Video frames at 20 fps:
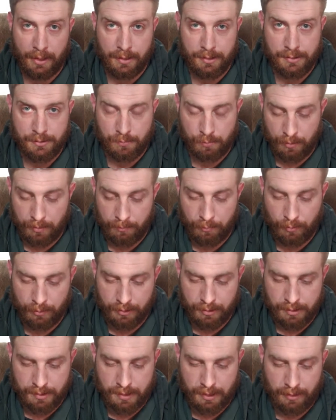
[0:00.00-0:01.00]
I just want to
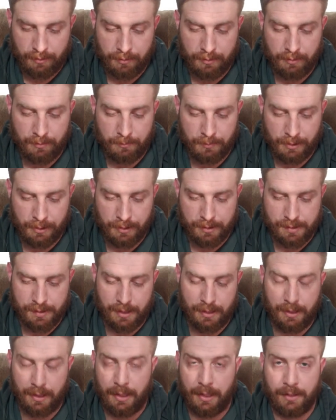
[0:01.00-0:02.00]
put this out there because
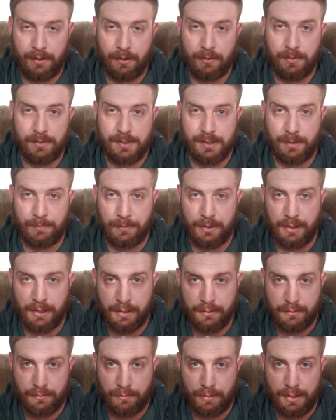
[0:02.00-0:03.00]
I noticed something
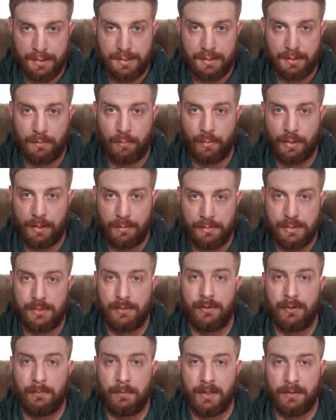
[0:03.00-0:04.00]
interesting when I was
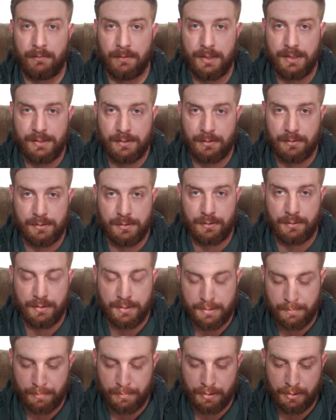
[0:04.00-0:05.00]
doing my research on
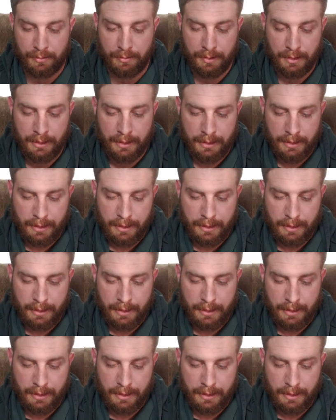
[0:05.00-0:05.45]
this bill.